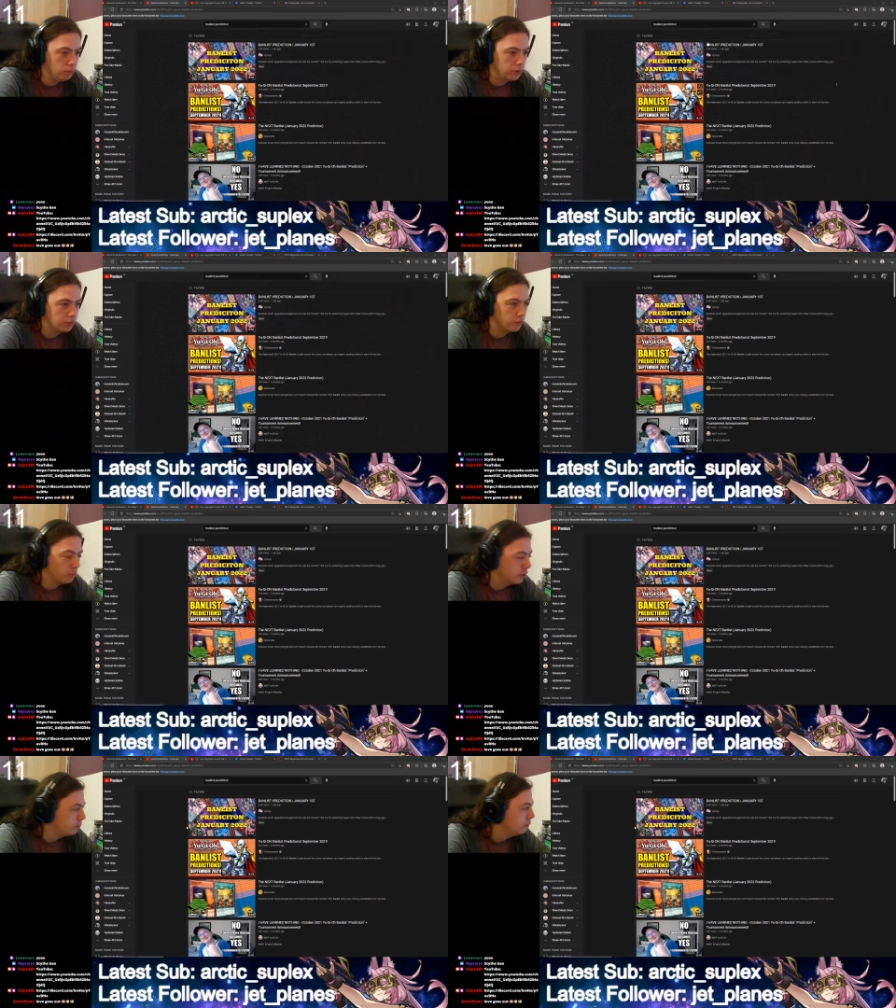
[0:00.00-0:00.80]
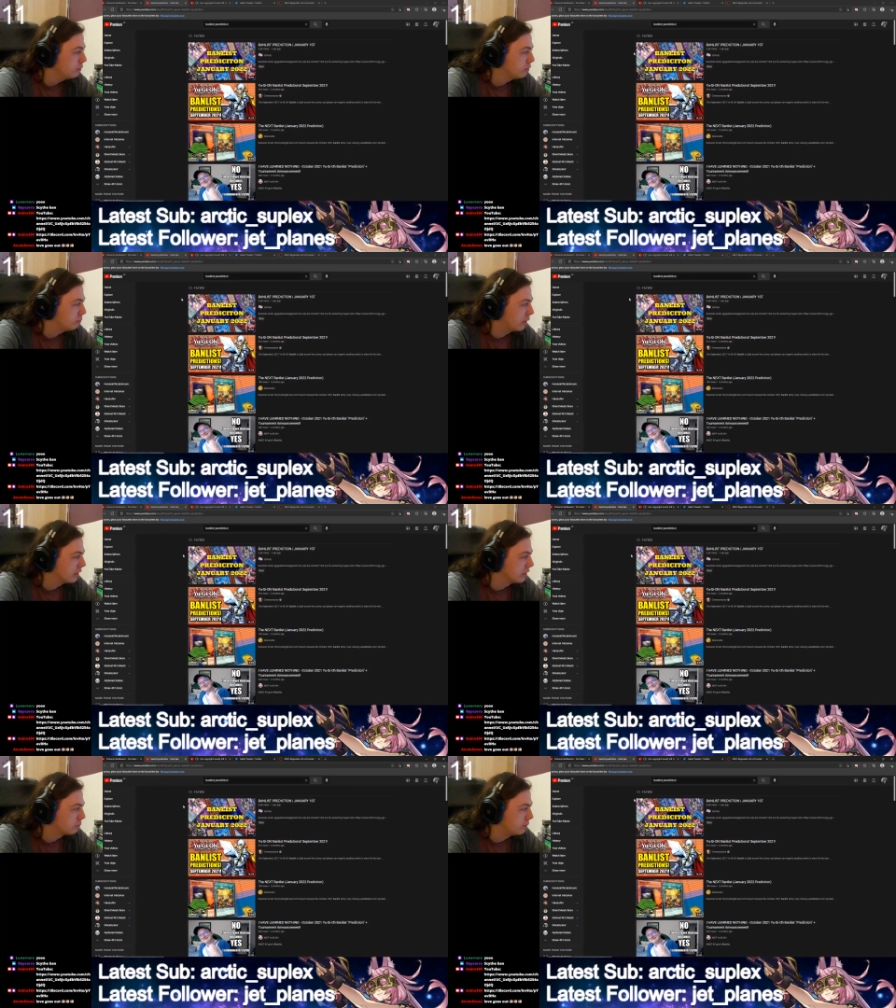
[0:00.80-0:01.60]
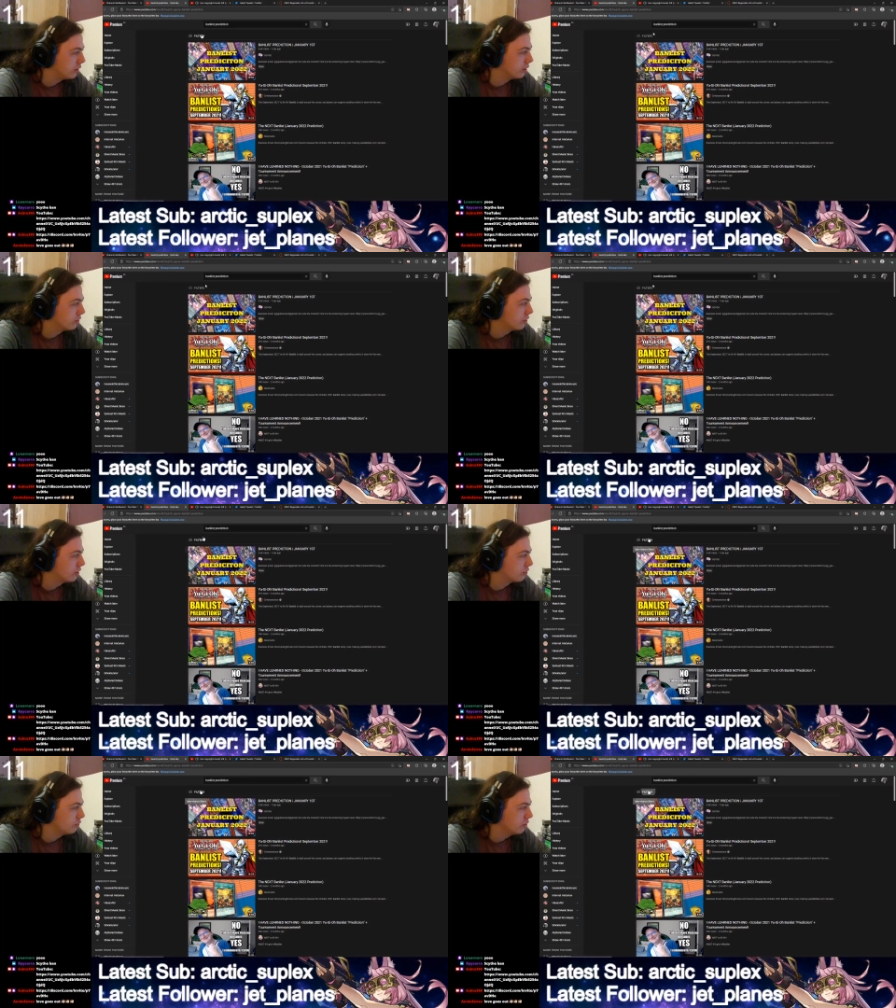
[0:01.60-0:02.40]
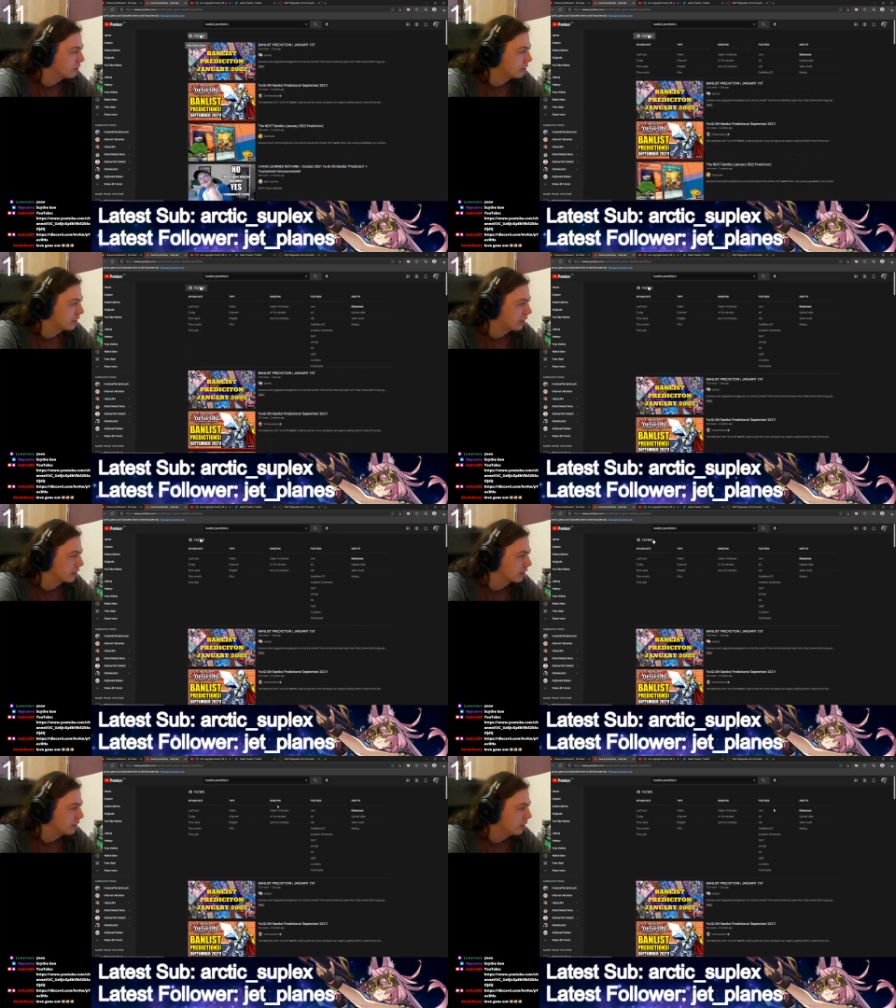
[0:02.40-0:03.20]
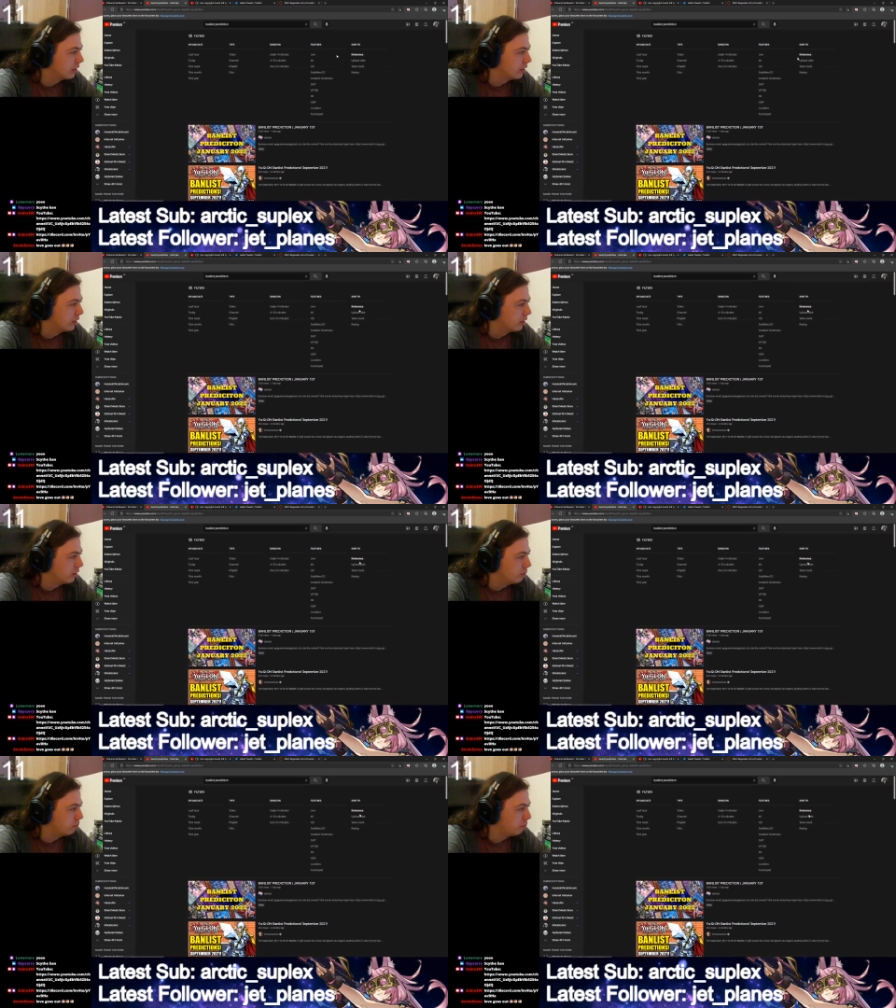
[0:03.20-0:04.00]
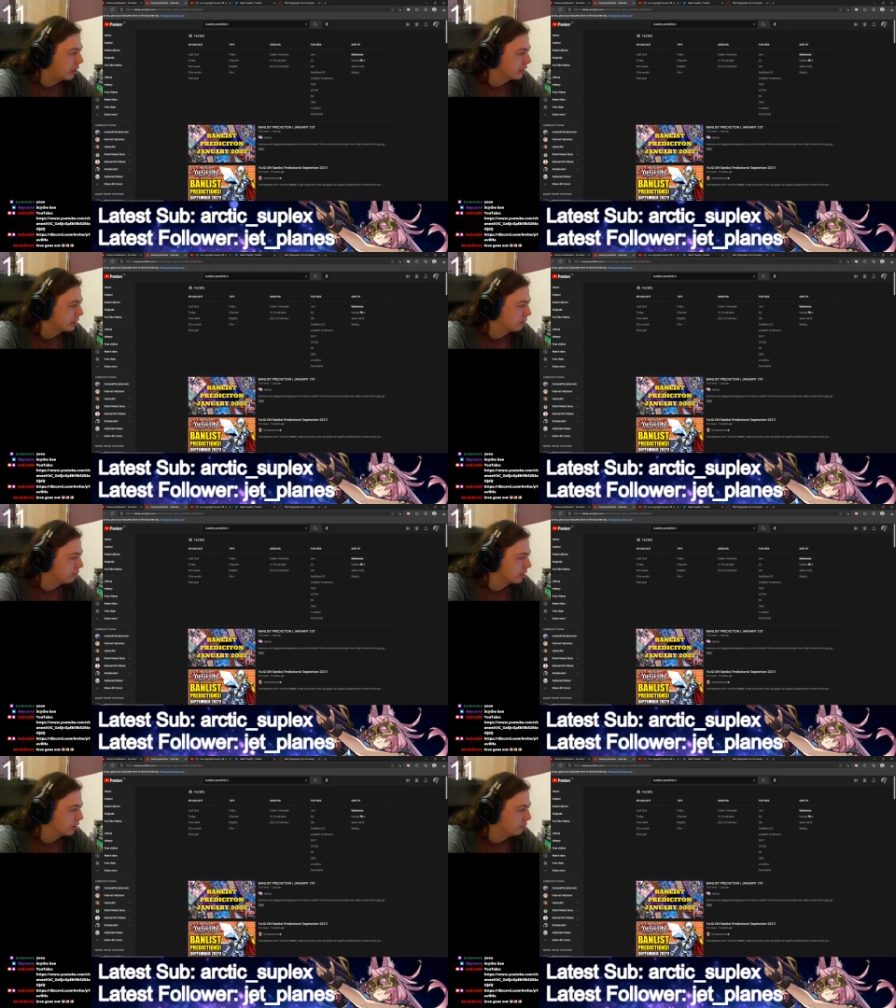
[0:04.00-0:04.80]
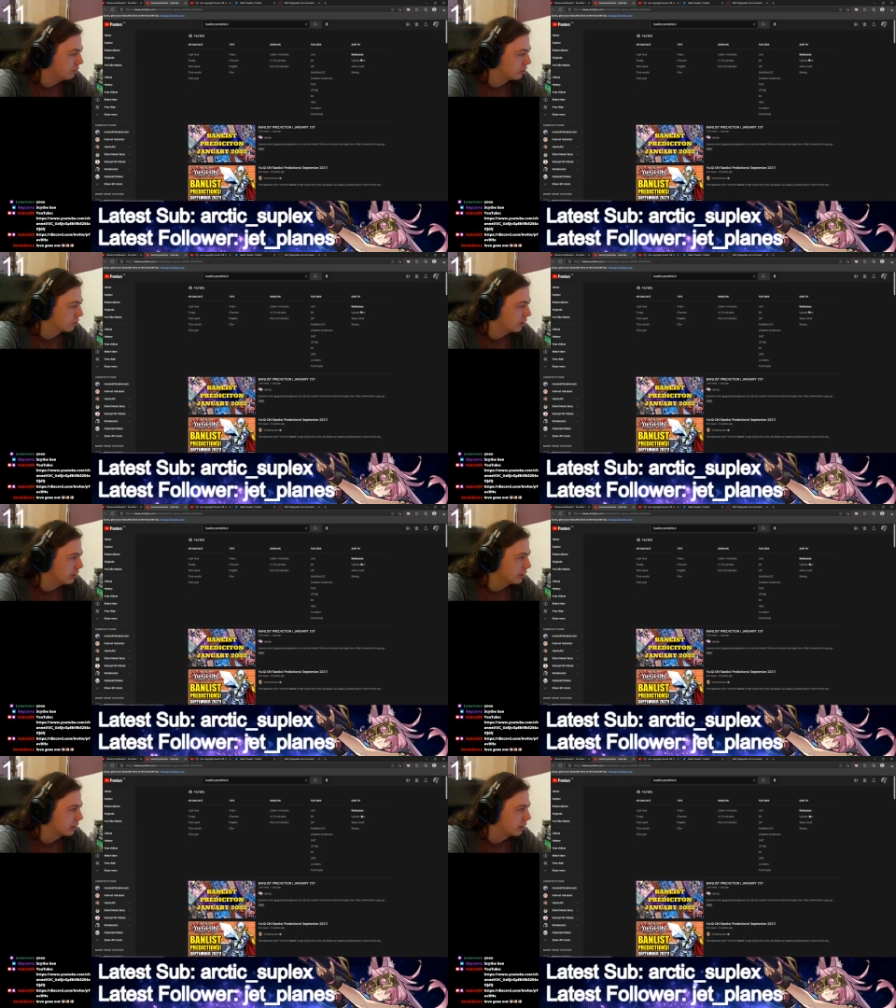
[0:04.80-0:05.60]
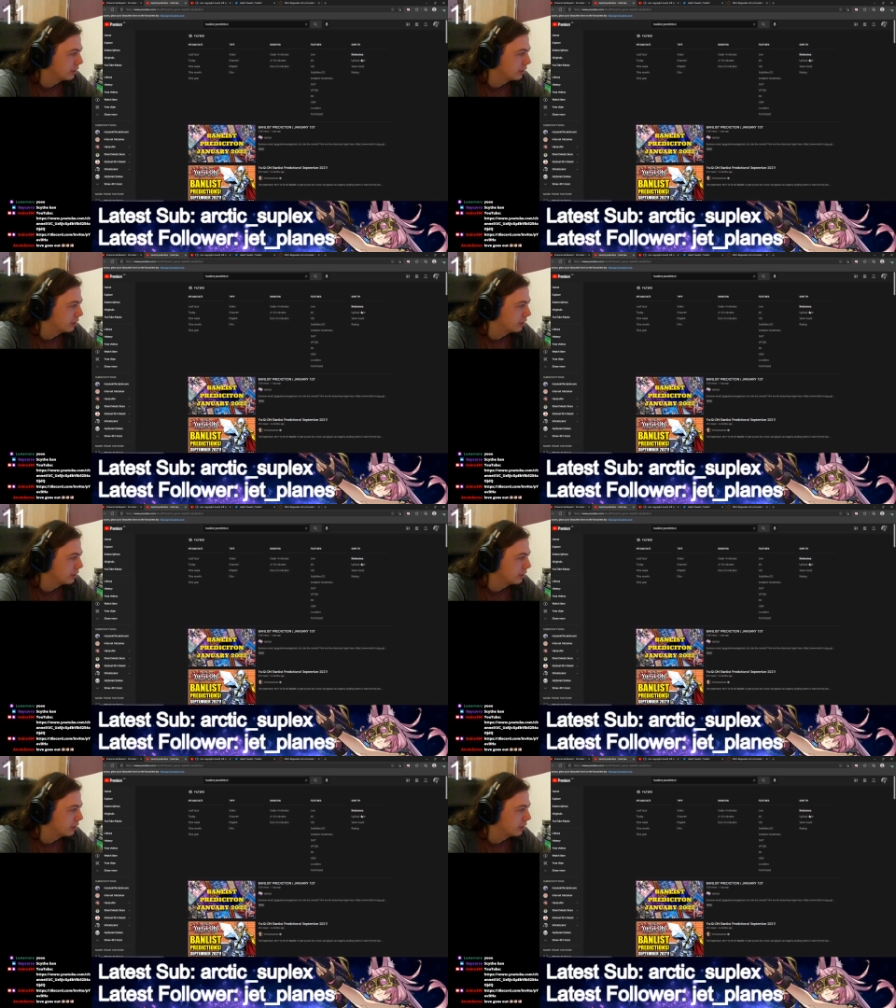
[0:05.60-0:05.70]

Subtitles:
when most people do ban list prediction, it's always this like massive fucking wish list.